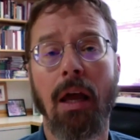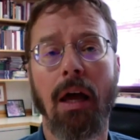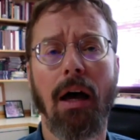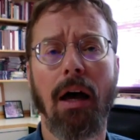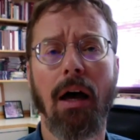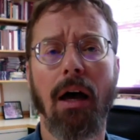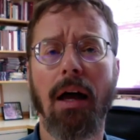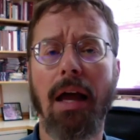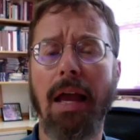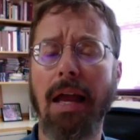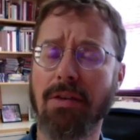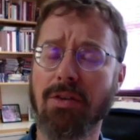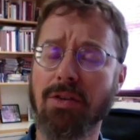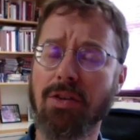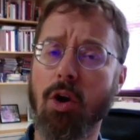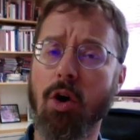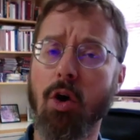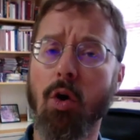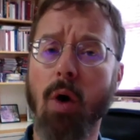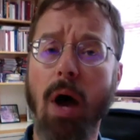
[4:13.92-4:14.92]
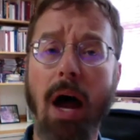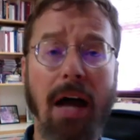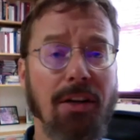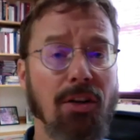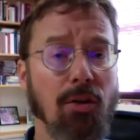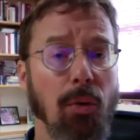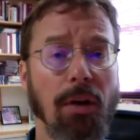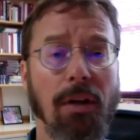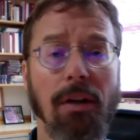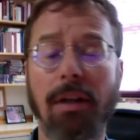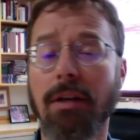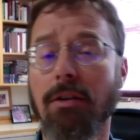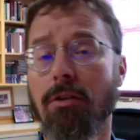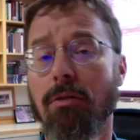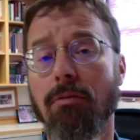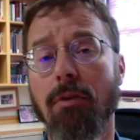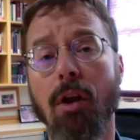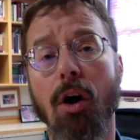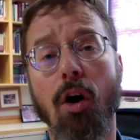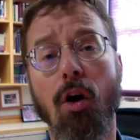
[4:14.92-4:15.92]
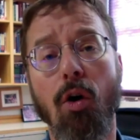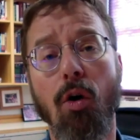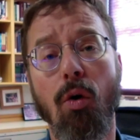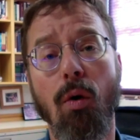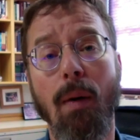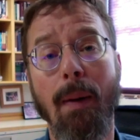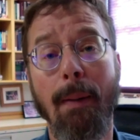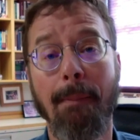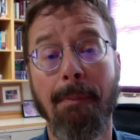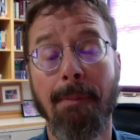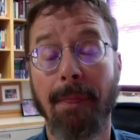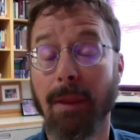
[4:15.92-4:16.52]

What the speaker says: And so I just want to let you know,